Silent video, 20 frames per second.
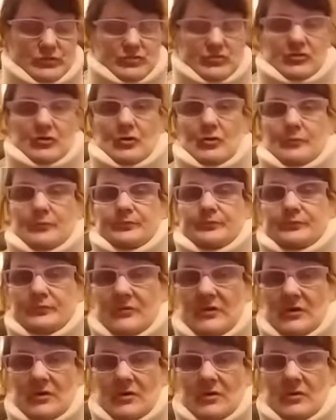so,
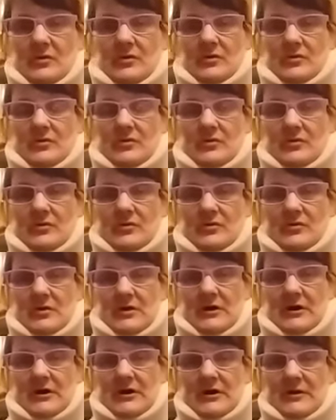
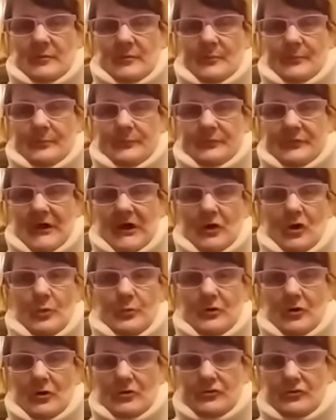um, I hope
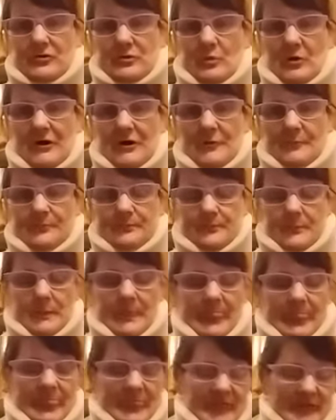you're all doing well.
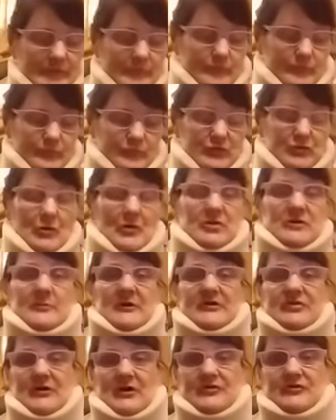You're all in
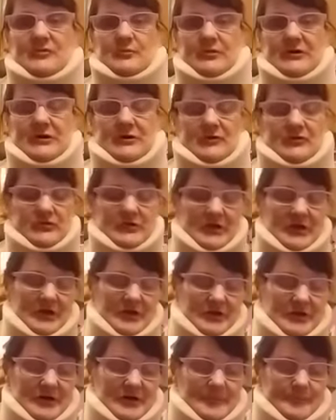my thoughts and prayers.
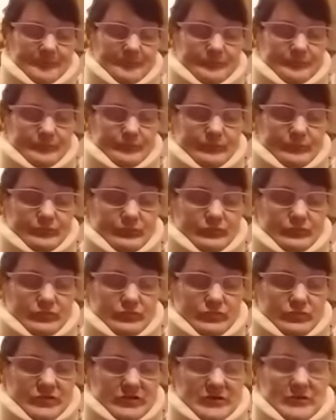And um,
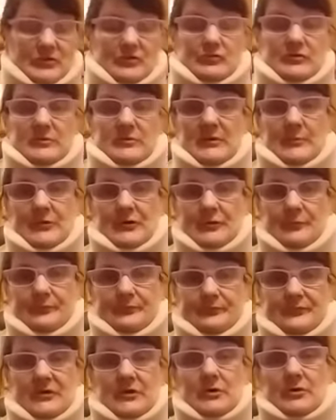remember,
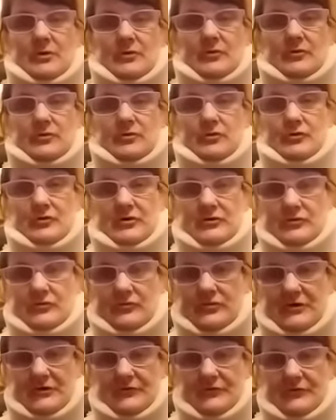you can do
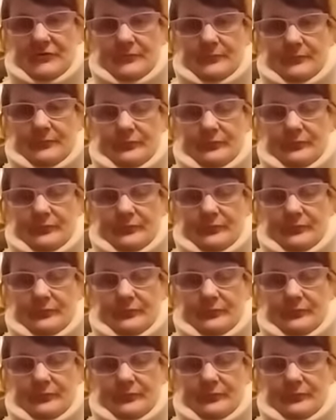this.